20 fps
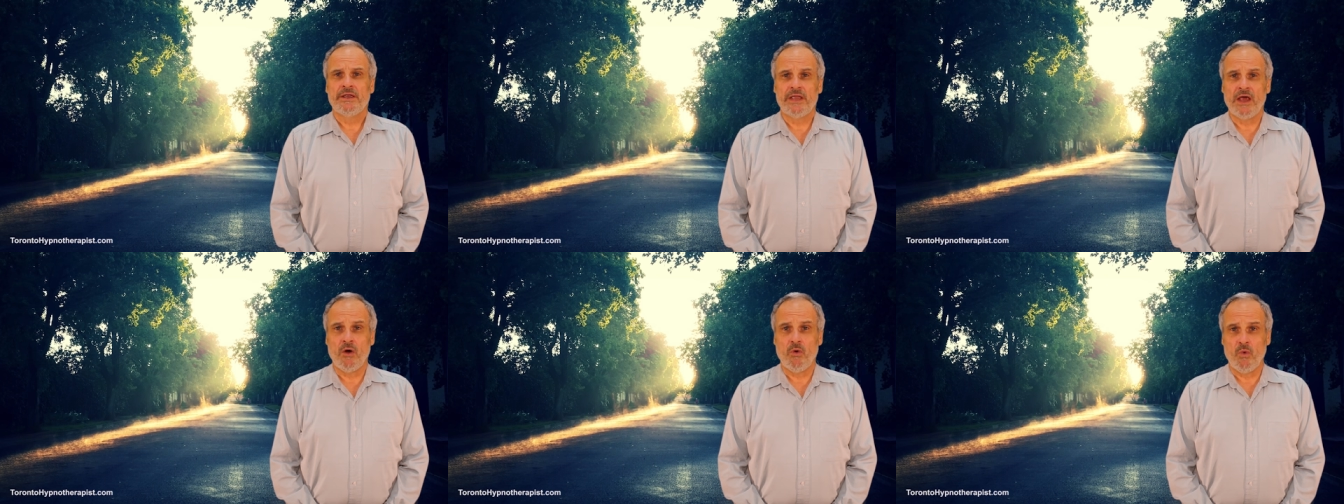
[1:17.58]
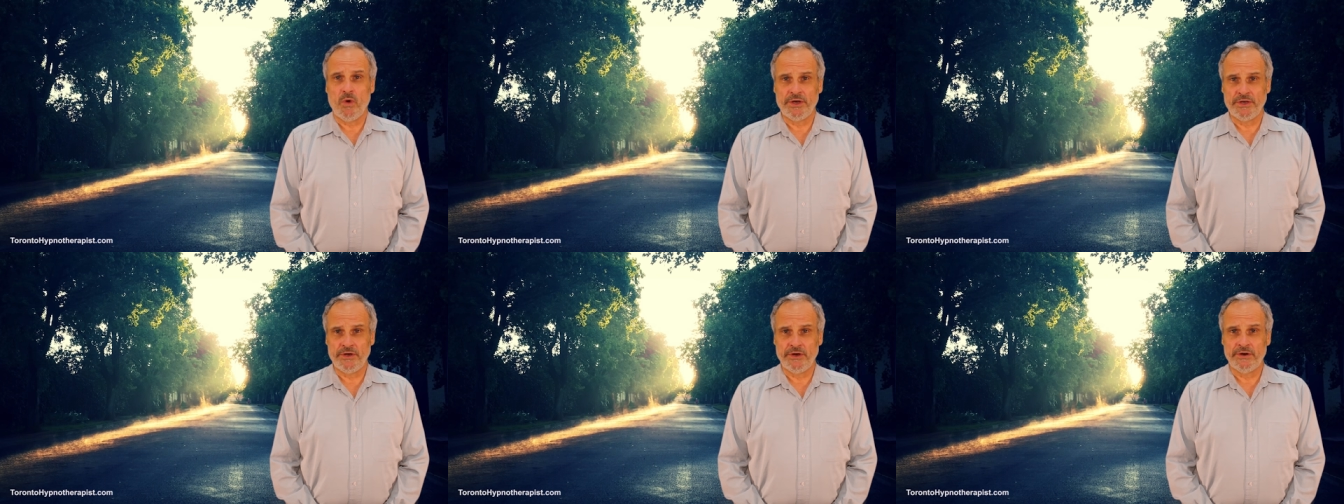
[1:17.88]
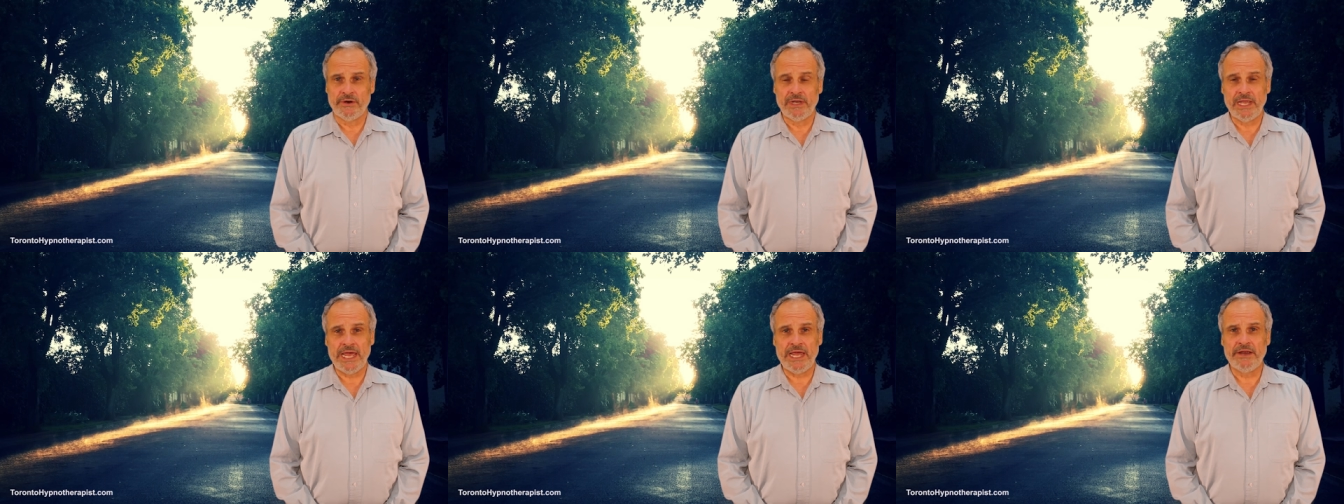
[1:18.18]
Now, one
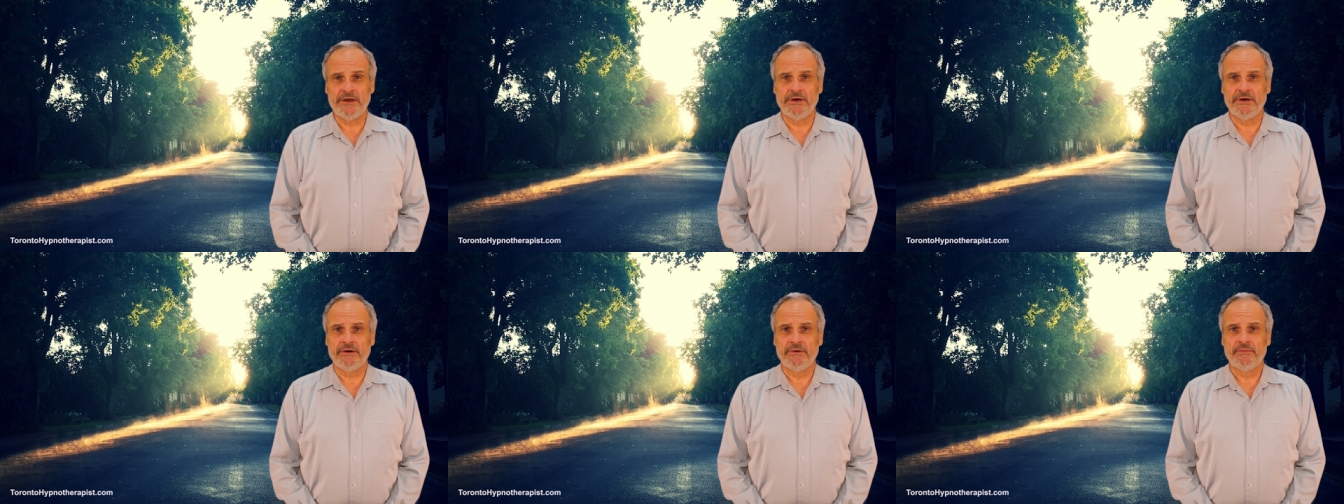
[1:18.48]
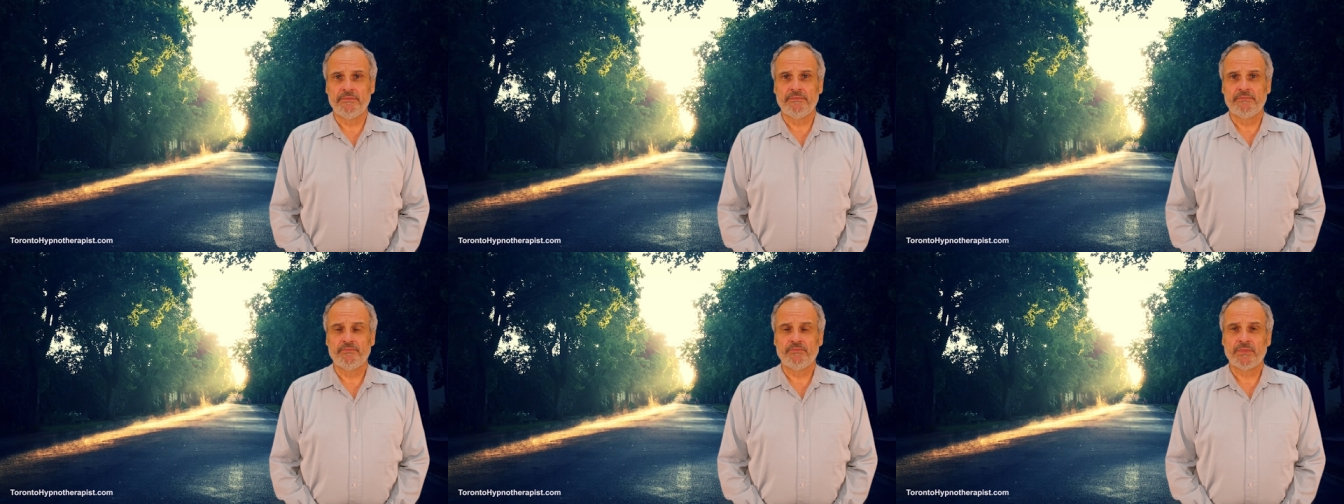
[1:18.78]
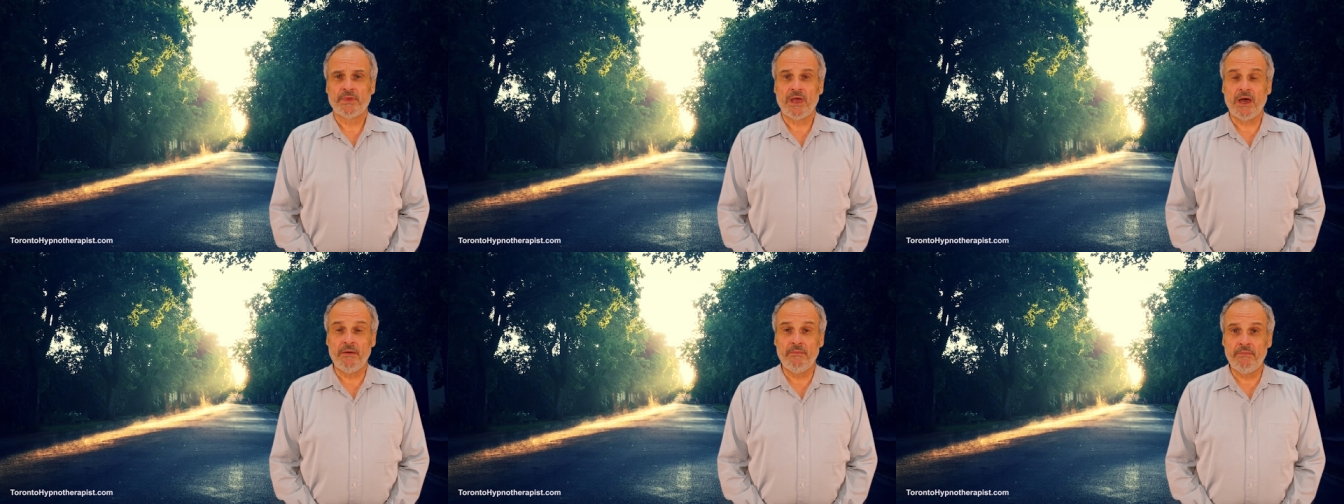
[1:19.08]
year later,
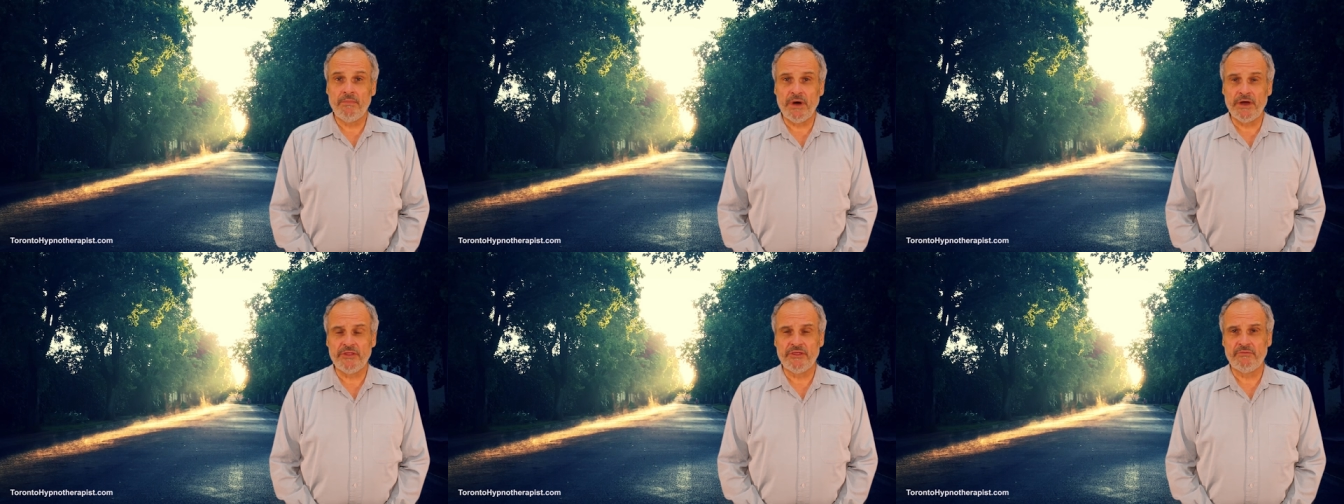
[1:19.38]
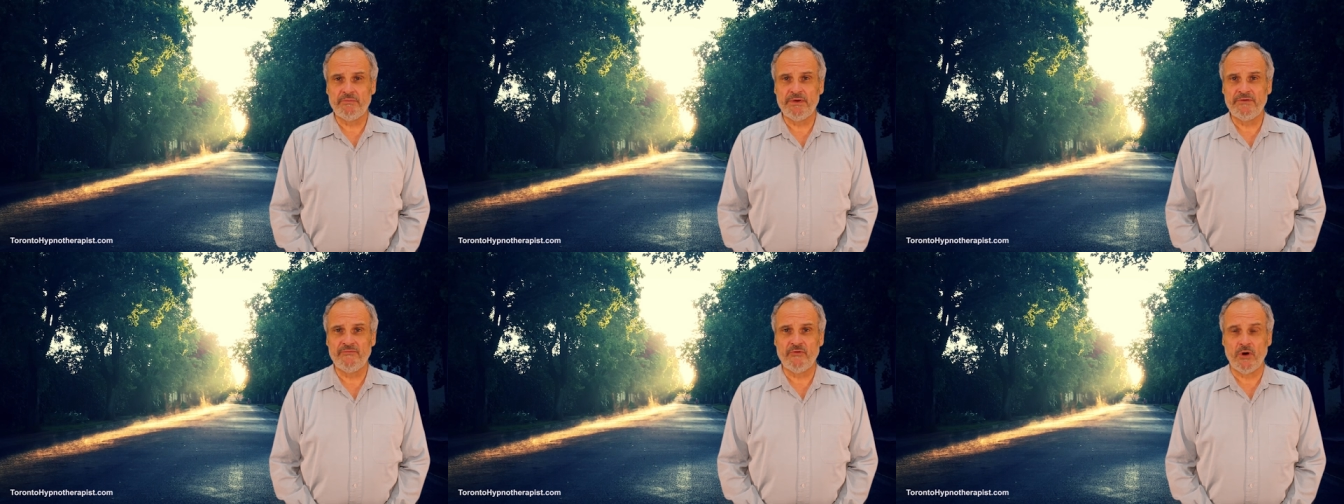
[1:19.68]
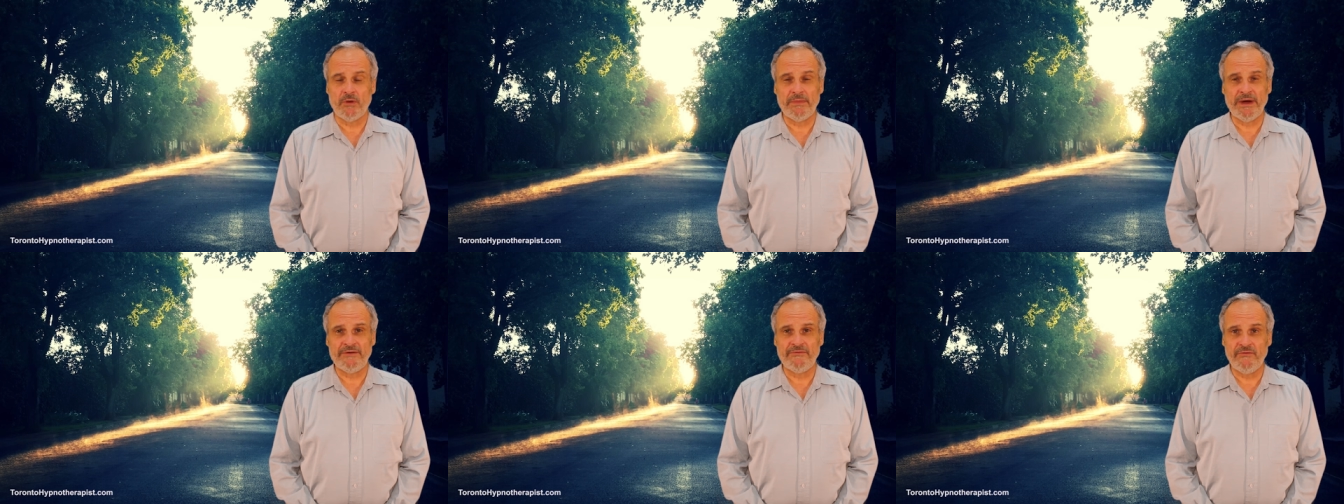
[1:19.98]
a month
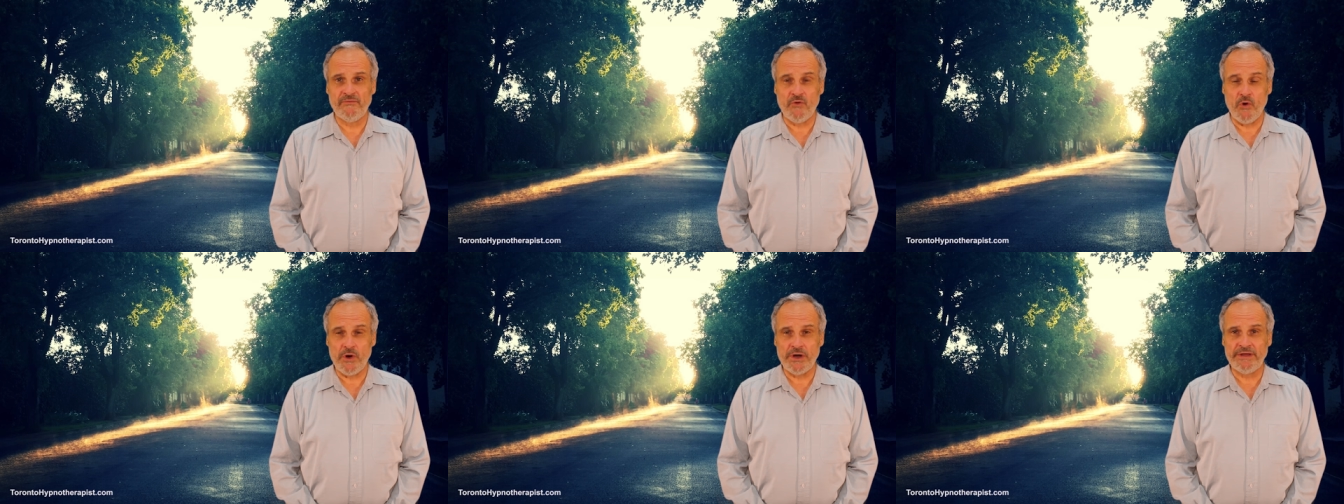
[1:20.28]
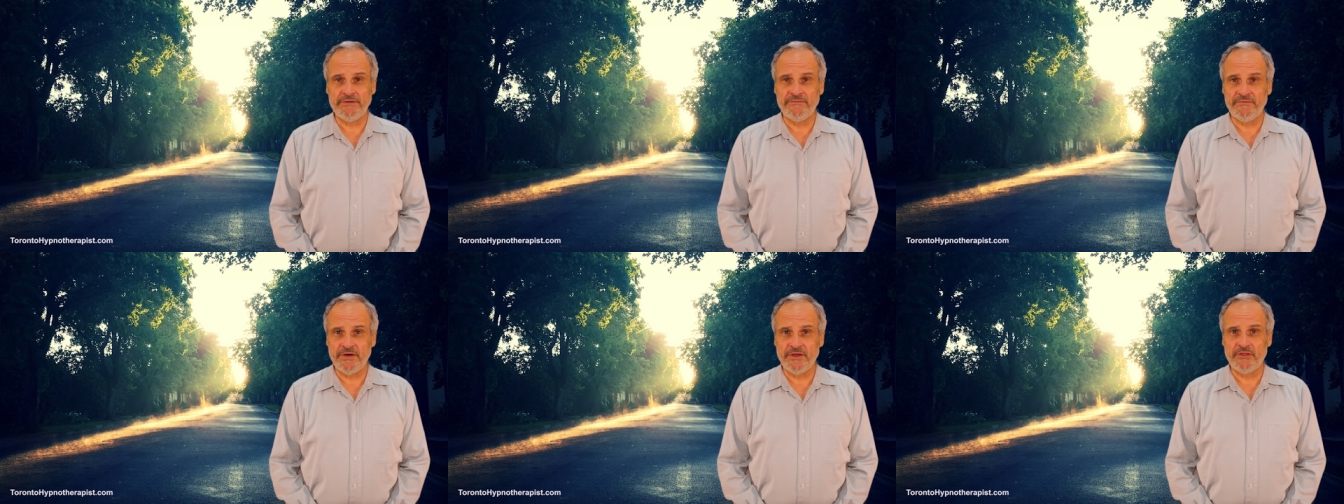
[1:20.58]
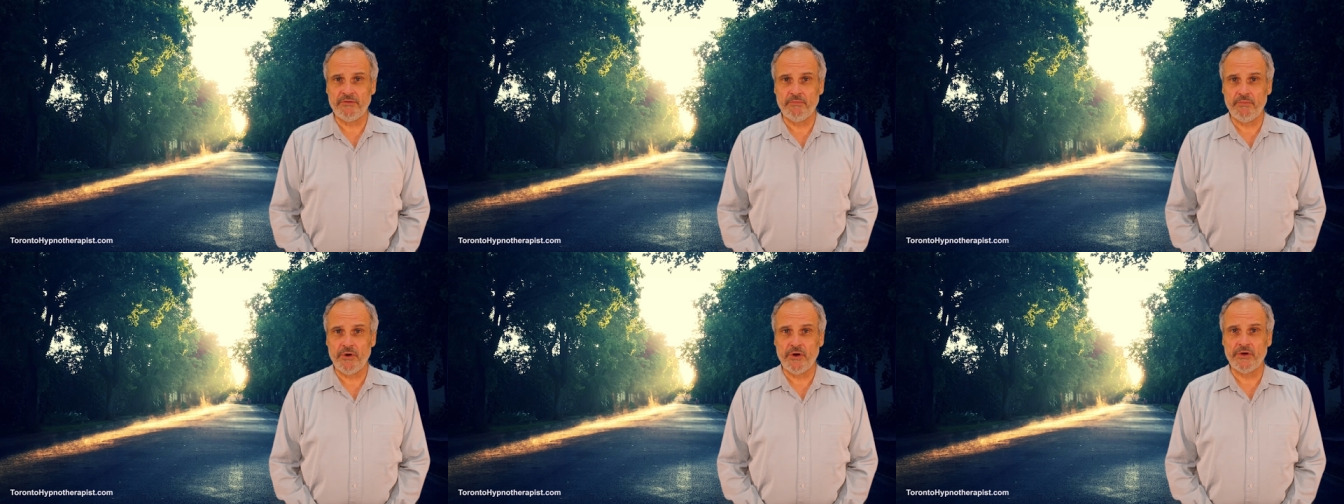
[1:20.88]
before my
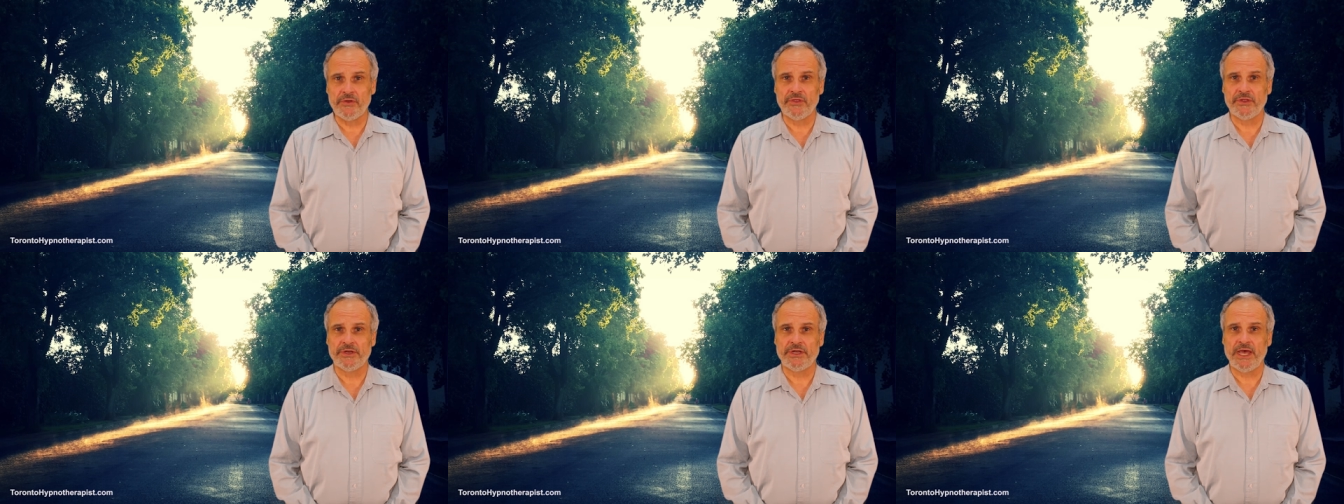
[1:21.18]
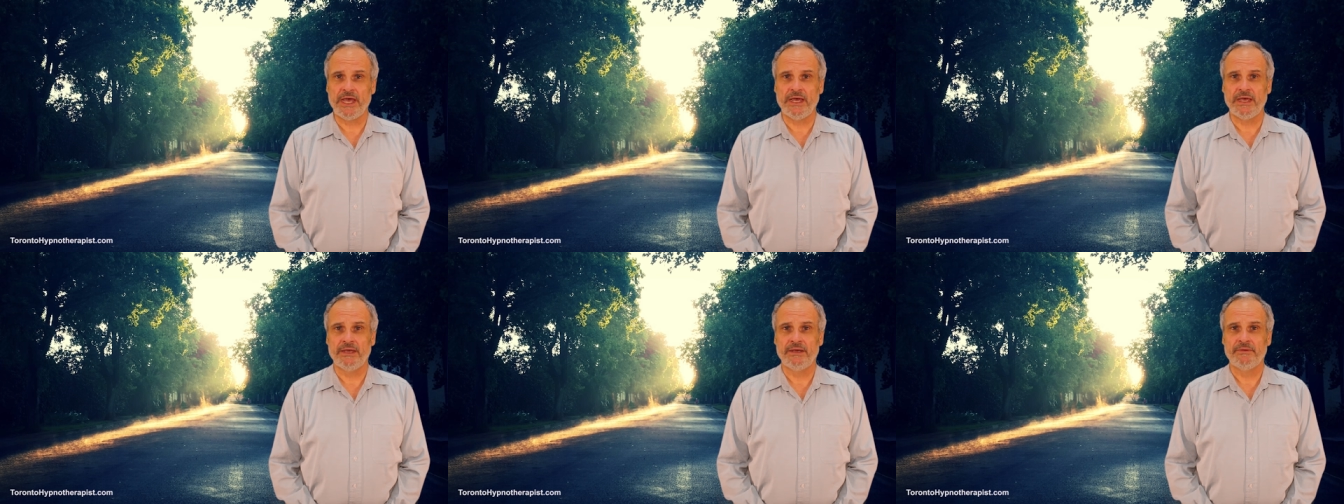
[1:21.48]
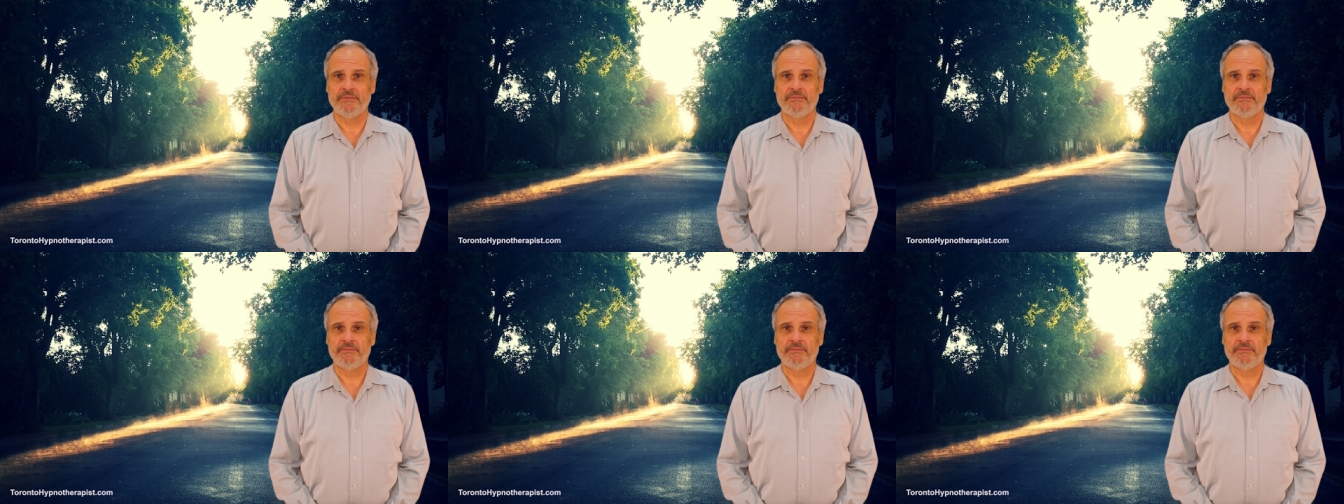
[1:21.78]
45th birthday,